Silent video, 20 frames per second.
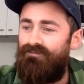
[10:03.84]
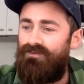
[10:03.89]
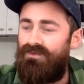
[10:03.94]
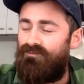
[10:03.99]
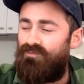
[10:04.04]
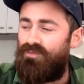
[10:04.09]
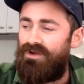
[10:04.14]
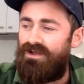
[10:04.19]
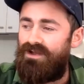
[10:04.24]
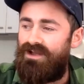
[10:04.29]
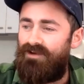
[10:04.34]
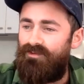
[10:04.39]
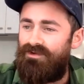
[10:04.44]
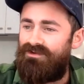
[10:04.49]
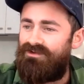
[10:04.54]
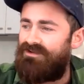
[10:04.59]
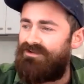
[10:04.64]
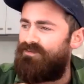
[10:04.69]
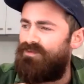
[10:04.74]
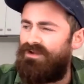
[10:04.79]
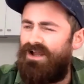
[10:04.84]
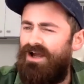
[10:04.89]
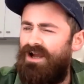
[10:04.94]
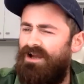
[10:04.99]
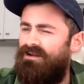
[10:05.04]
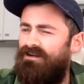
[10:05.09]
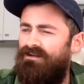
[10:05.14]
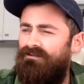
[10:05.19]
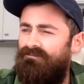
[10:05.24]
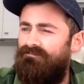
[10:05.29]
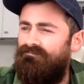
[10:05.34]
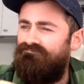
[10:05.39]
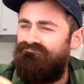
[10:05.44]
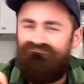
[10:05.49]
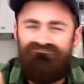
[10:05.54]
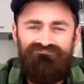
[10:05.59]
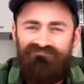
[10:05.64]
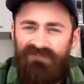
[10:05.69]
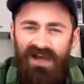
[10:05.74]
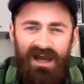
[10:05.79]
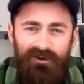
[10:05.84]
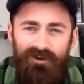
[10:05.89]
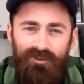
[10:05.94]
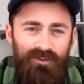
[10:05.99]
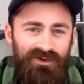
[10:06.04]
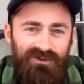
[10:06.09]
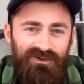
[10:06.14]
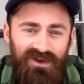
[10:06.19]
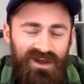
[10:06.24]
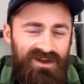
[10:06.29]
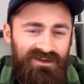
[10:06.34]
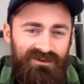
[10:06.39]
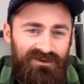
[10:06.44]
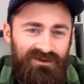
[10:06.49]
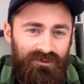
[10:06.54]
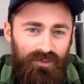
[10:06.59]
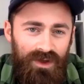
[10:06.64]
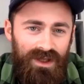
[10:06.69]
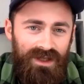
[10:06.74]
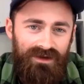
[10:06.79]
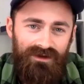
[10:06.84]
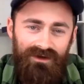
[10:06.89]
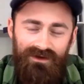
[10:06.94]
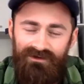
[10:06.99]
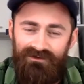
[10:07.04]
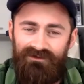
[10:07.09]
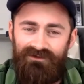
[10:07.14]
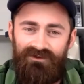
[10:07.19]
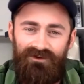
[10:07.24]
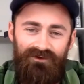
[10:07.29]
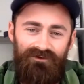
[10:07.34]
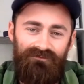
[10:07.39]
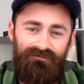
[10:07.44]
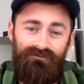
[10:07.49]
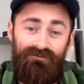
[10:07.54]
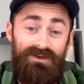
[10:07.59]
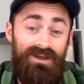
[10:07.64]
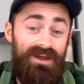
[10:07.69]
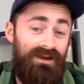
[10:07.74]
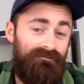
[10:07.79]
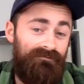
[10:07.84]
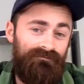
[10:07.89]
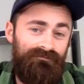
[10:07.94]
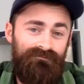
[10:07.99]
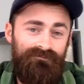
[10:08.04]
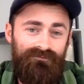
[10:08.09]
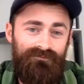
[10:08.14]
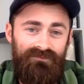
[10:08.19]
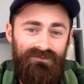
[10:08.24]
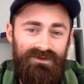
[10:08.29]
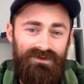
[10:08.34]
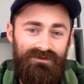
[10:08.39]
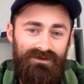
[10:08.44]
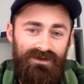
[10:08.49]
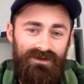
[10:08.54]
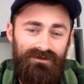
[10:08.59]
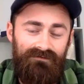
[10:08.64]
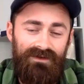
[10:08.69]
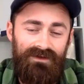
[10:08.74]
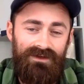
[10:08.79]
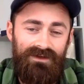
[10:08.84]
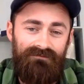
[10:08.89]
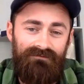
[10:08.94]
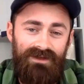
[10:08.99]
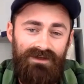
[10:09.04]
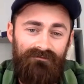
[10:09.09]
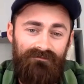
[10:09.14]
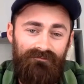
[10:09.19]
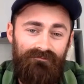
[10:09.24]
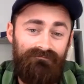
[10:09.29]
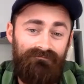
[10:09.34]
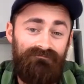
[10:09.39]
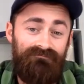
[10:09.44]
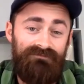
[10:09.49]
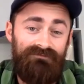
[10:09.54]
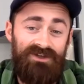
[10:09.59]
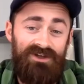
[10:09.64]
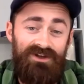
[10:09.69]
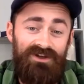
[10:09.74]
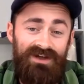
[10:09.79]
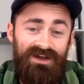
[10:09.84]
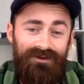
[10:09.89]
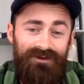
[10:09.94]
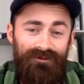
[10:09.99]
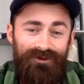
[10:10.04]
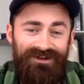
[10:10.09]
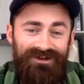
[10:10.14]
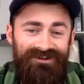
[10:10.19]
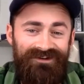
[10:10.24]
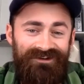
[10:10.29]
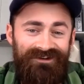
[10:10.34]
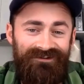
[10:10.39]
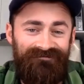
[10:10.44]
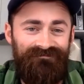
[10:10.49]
being able to just be like, how can we say this better? And so, yeah, it turned out the way it did.